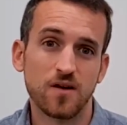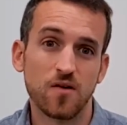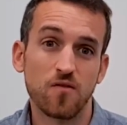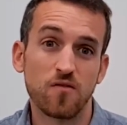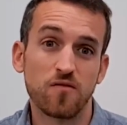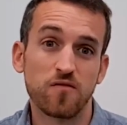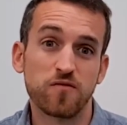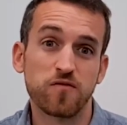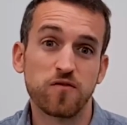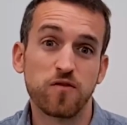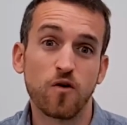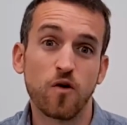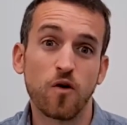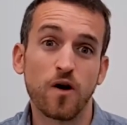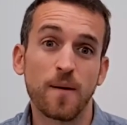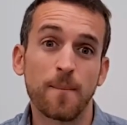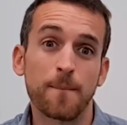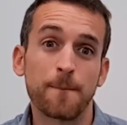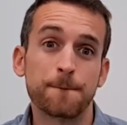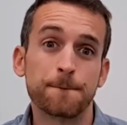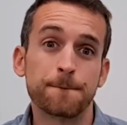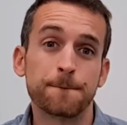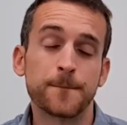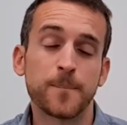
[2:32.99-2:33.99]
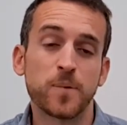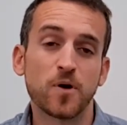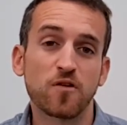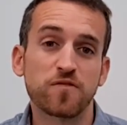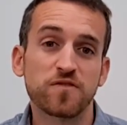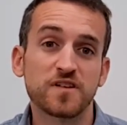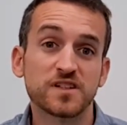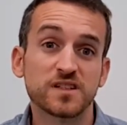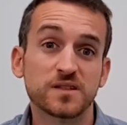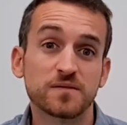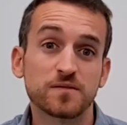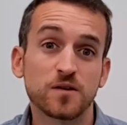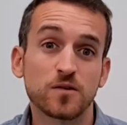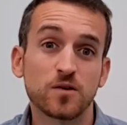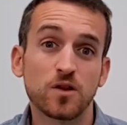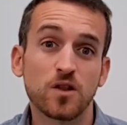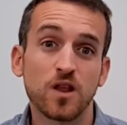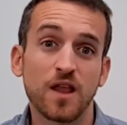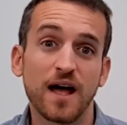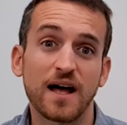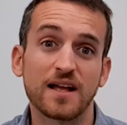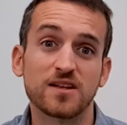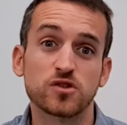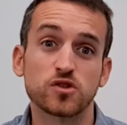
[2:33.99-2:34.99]
for a
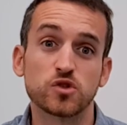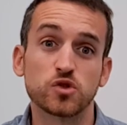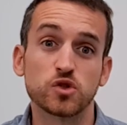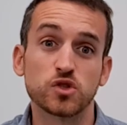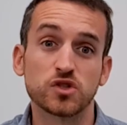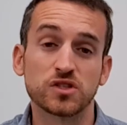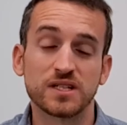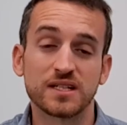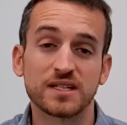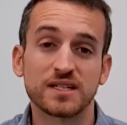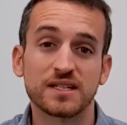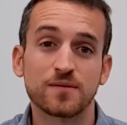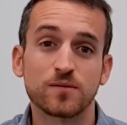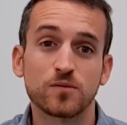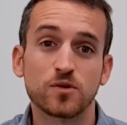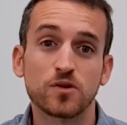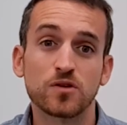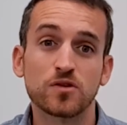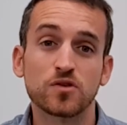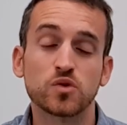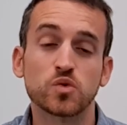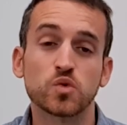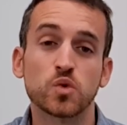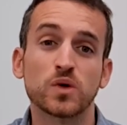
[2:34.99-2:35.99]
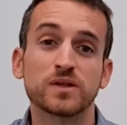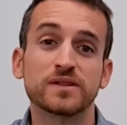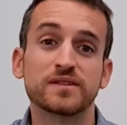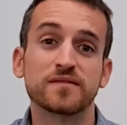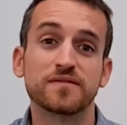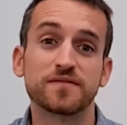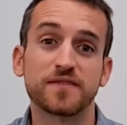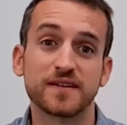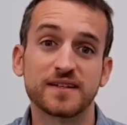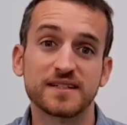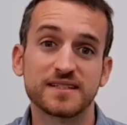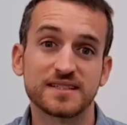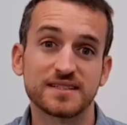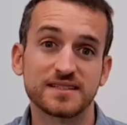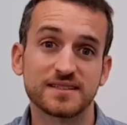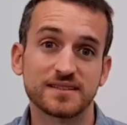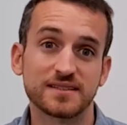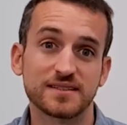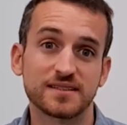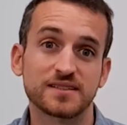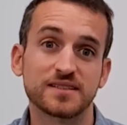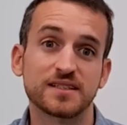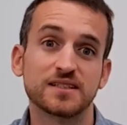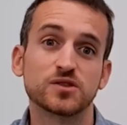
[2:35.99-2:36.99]
profitable and sustainable
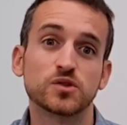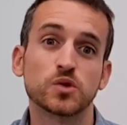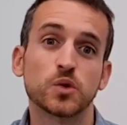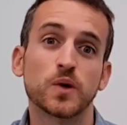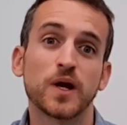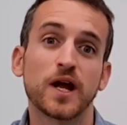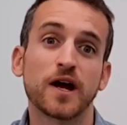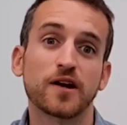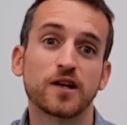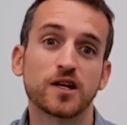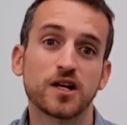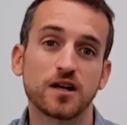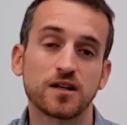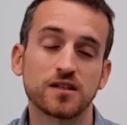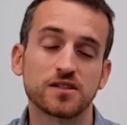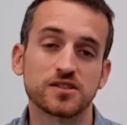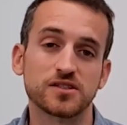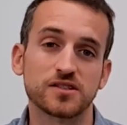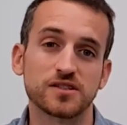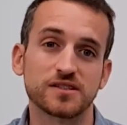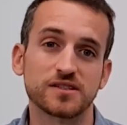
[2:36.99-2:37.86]
twenty-first century agriculture.